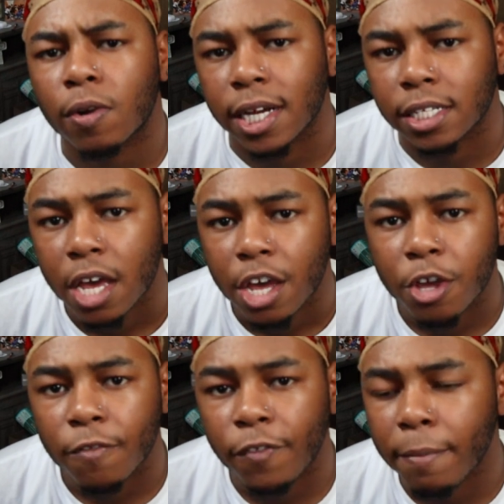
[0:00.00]
Christ.
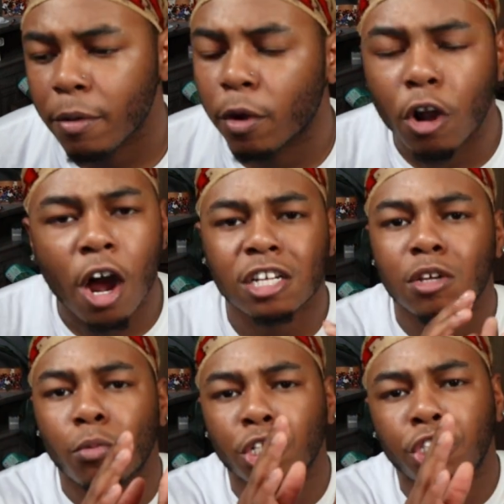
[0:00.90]
You feel me?
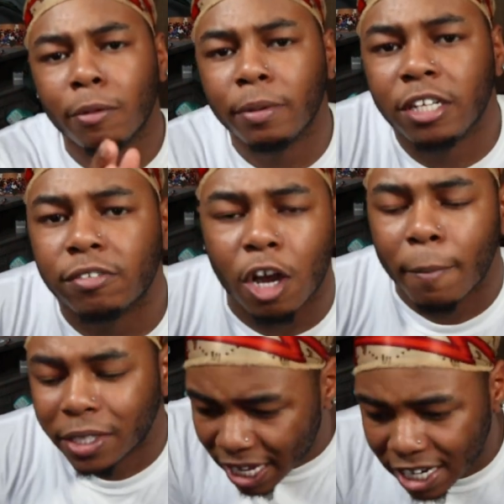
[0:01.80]
Regardless of what your beliefs
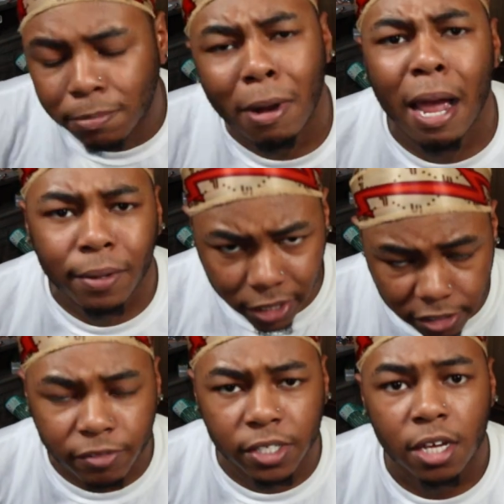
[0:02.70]
are, but that is my
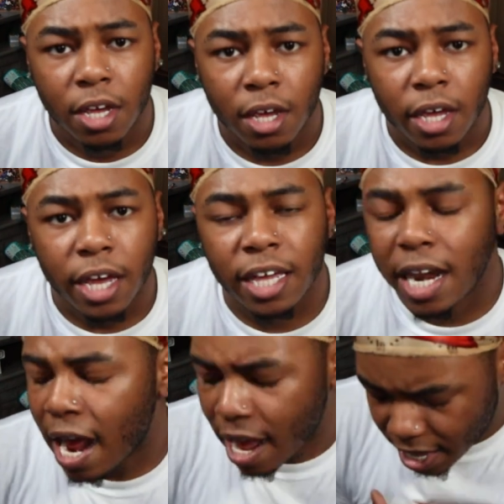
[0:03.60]
beliefs. And
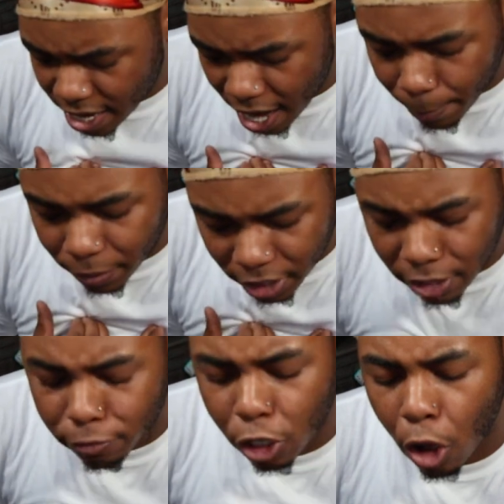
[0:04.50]
I
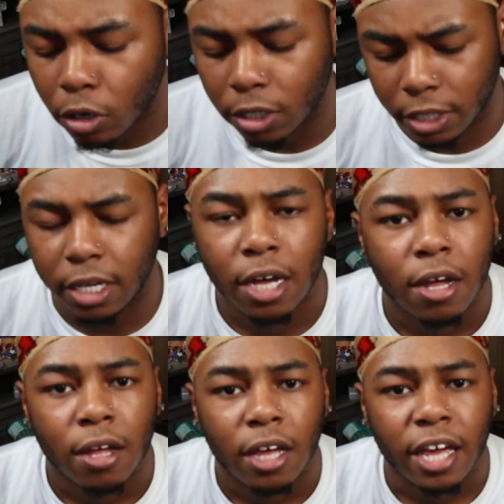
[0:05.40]
believe totally.
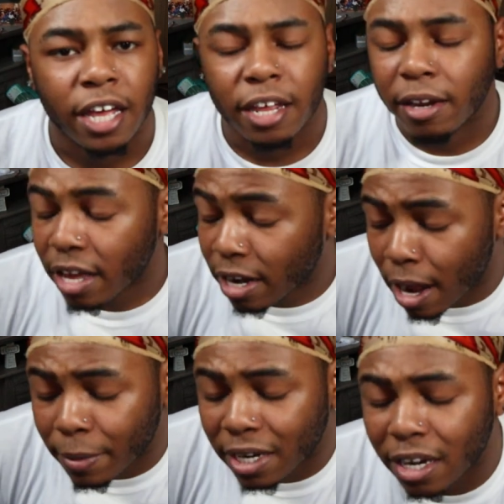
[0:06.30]
And
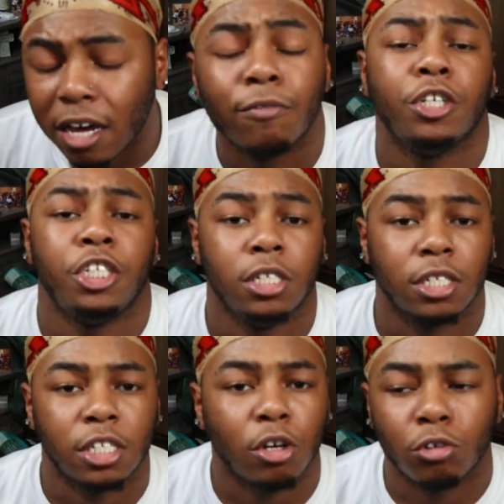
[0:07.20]
I'm in love with
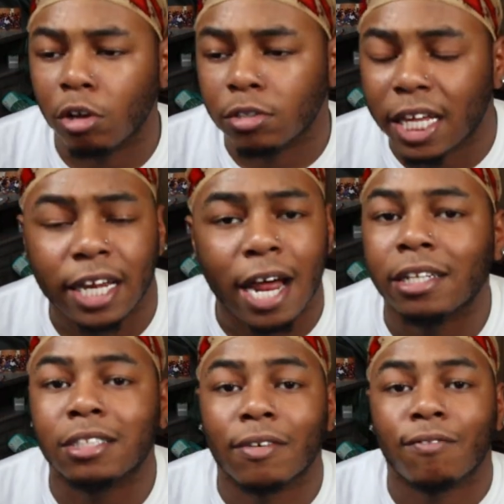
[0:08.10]
Jesus. So don't say
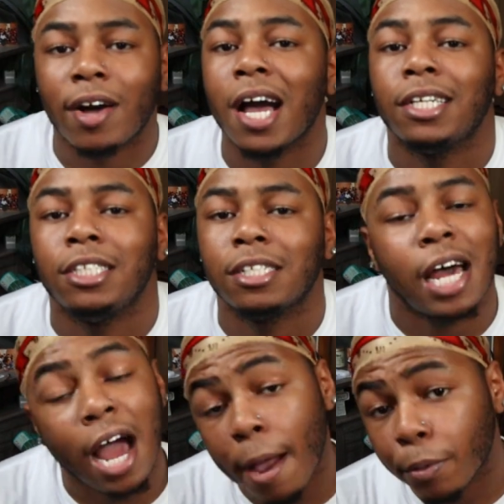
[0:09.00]
that I need to find Jesus.
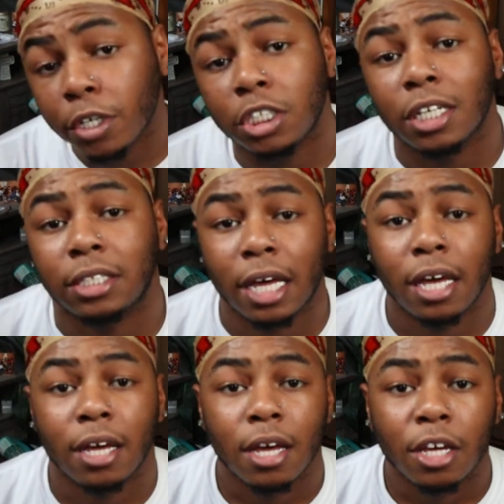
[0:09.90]
I appreciate
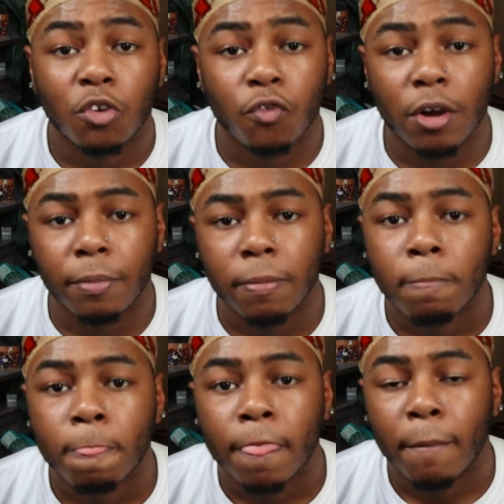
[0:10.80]
that. You feel me?
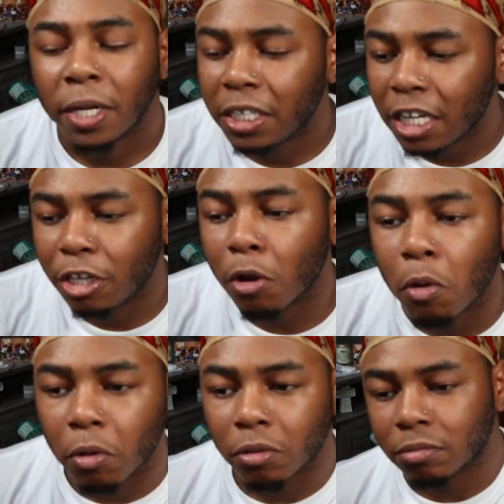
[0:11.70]
But then don't